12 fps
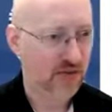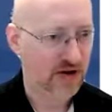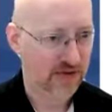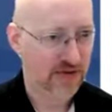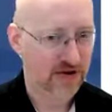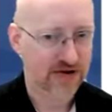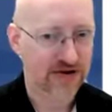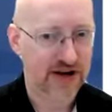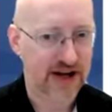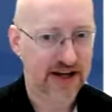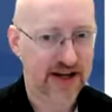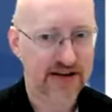when you first
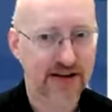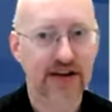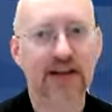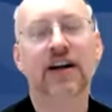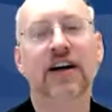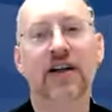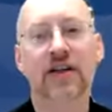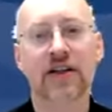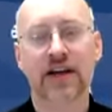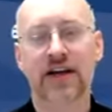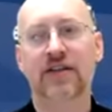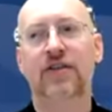check it.
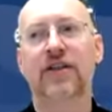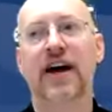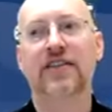And